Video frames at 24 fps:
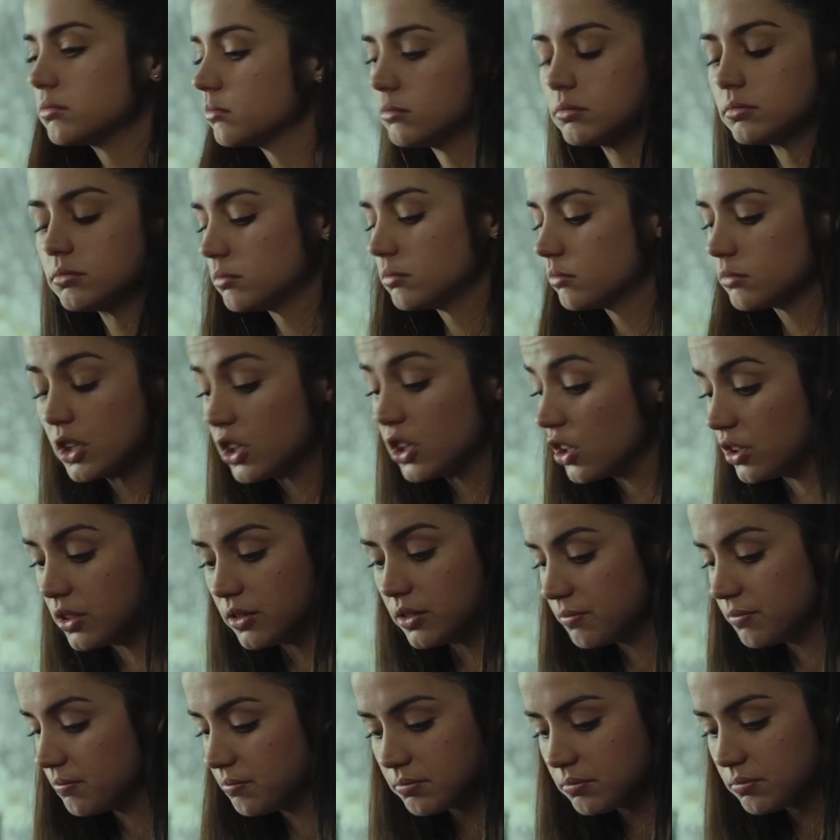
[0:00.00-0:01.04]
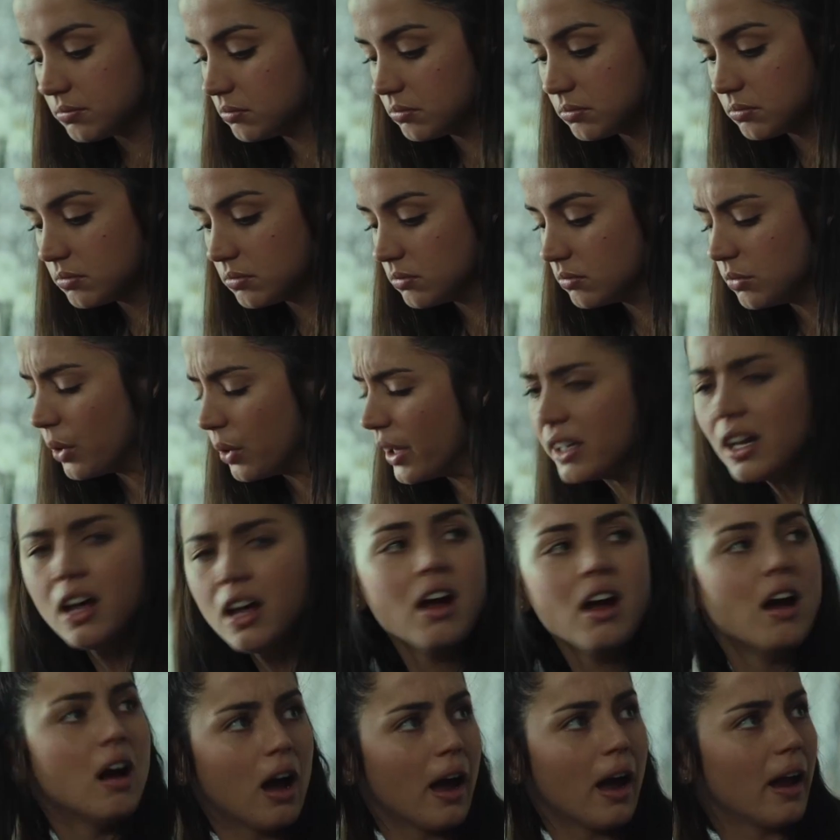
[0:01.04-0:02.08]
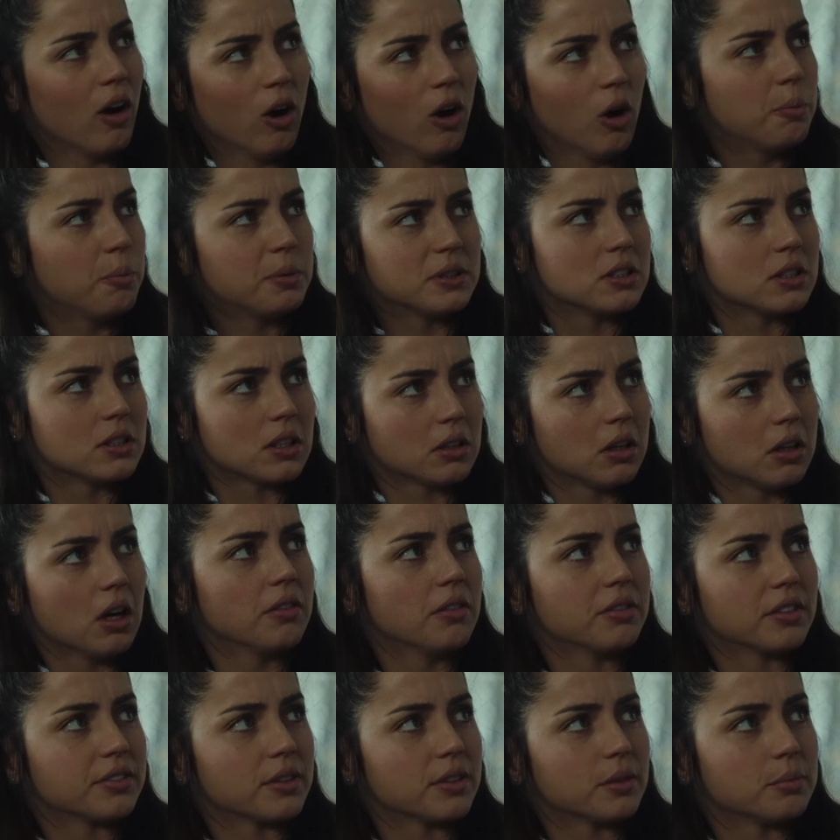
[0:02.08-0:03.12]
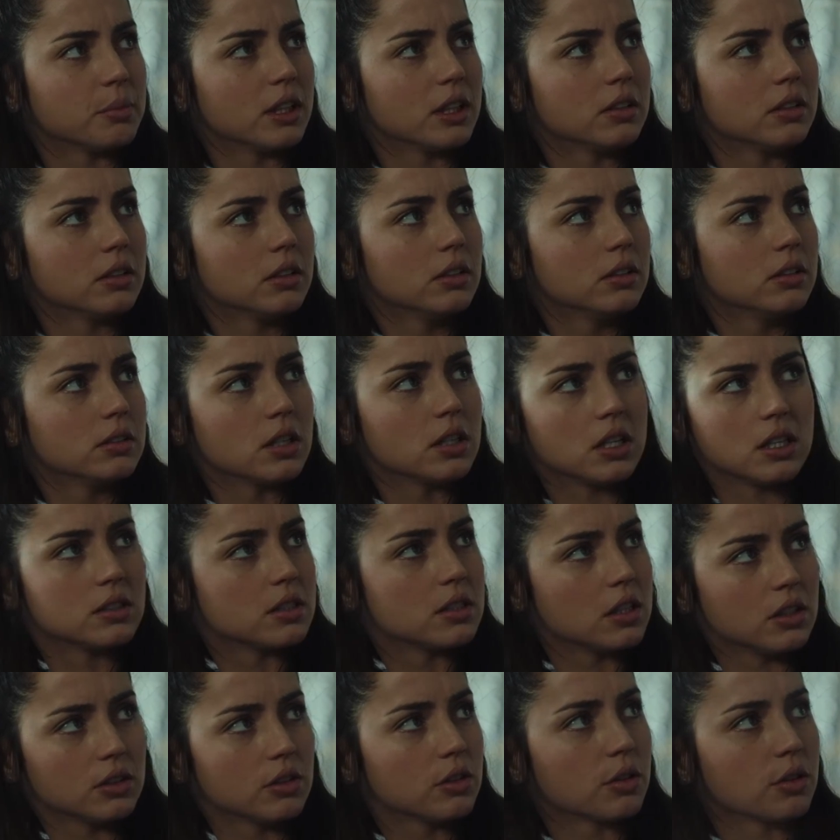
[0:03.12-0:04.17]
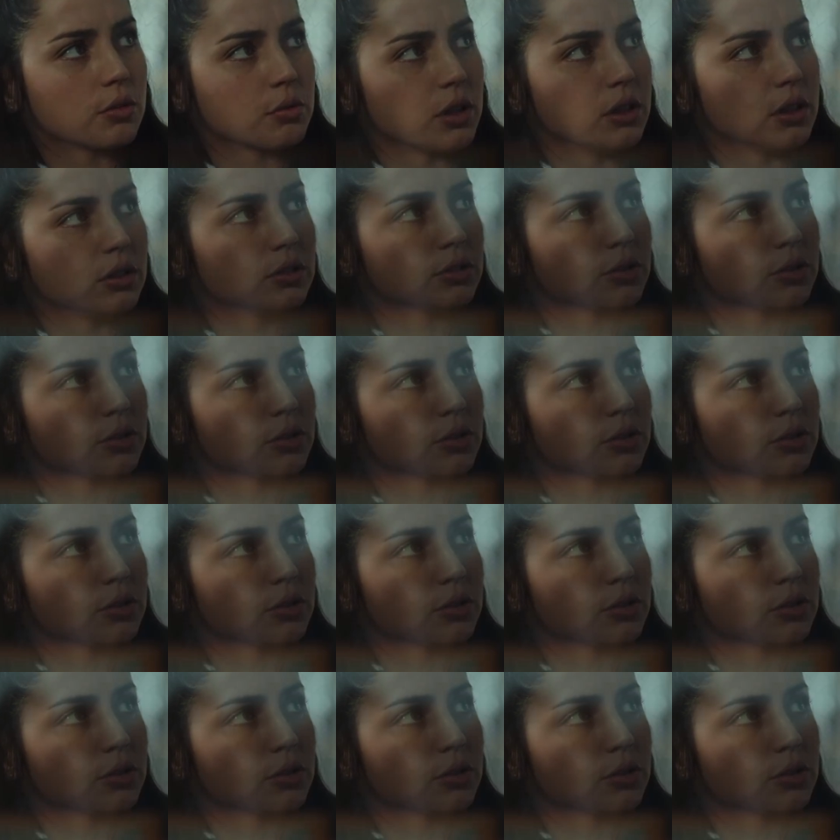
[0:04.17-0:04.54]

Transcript: resolves to tell the Thrombeys the truth and fill Blanc in on the way to the third act.